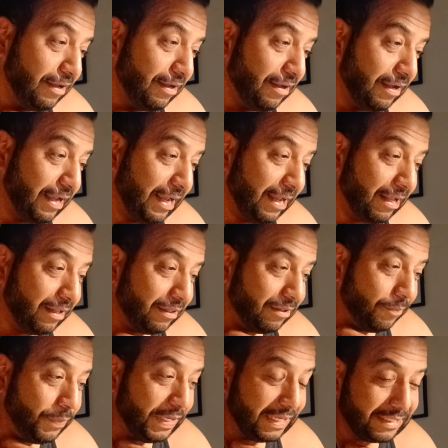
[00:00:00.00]
And the
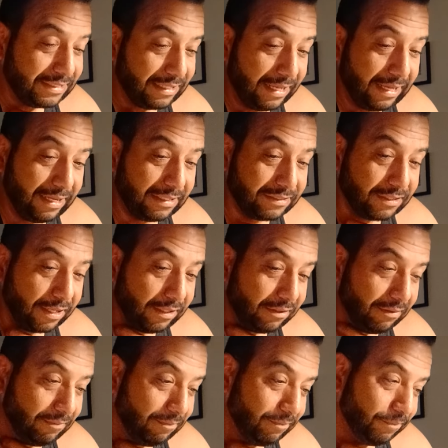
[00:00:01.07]
biggest thing is that
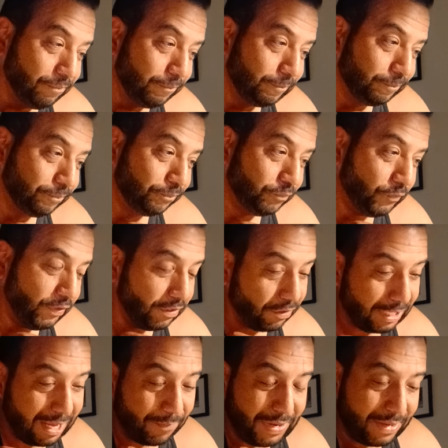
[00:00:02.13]
they
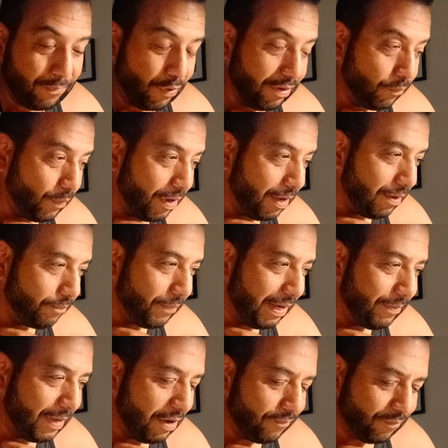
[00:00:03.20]
might
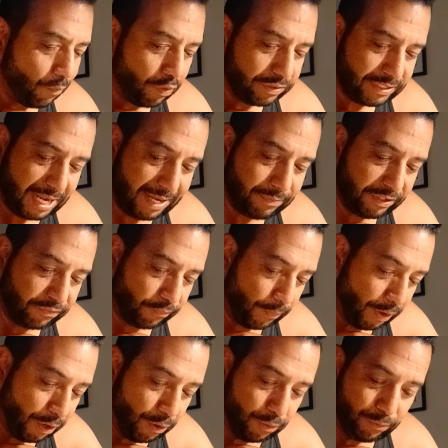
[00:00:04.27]
have more time to
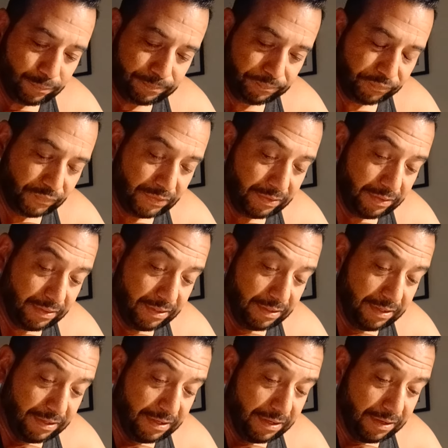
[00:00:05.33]
throw,
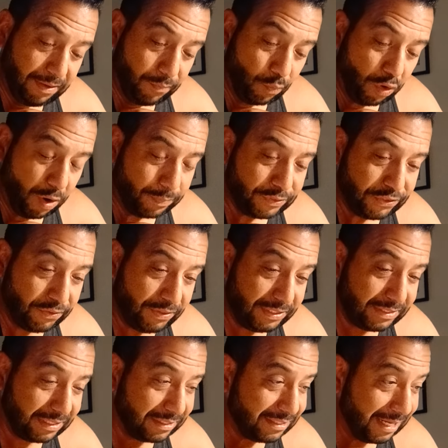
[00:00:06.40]
more opportunities in
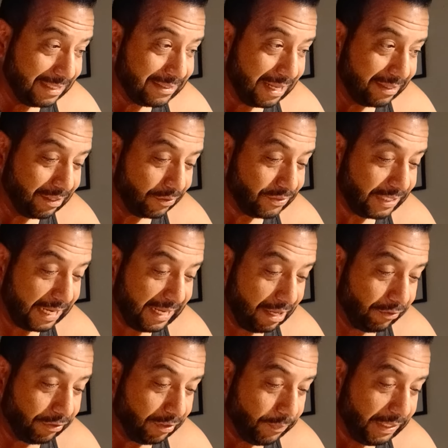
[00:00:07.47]
the sense that they'll stay
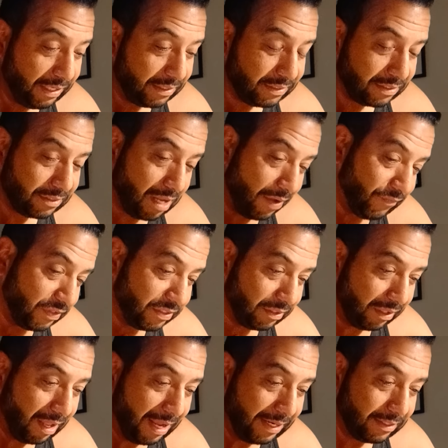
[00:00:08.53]
healthy, because this offensive
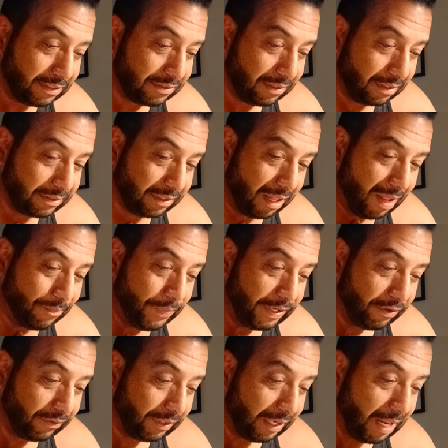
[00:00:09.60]
line is a lot bigger
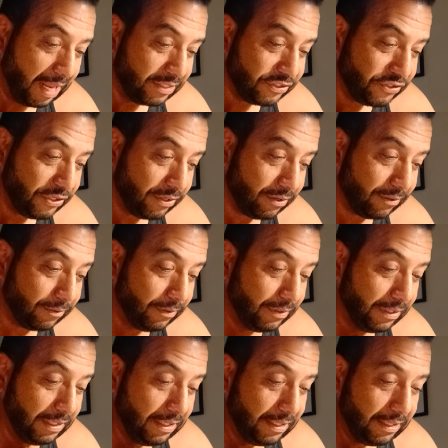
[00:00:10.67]
than last year.
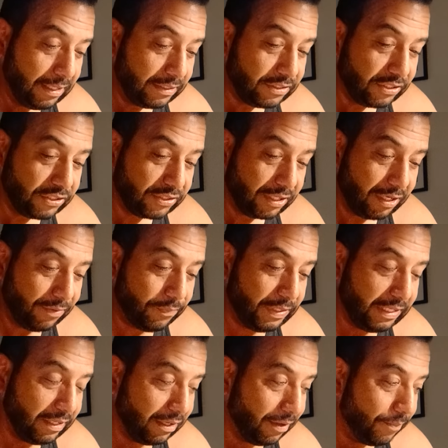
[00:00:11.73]
It's just going to
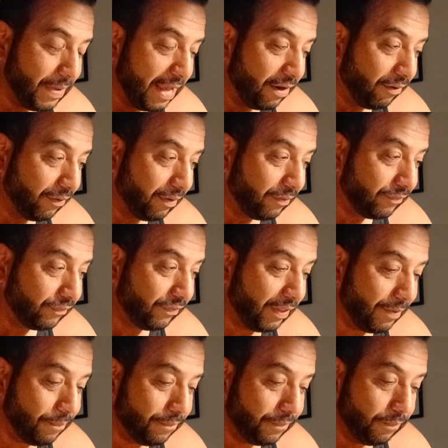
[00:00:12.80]
be a matter of
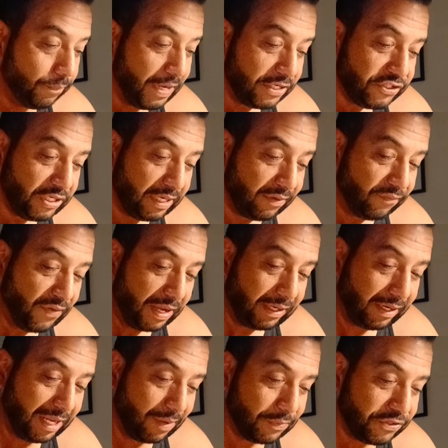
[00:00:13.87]
them meshing and finding
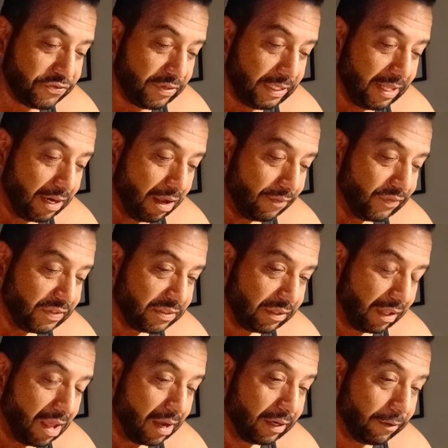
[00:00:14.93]
chemistry, that offensive line.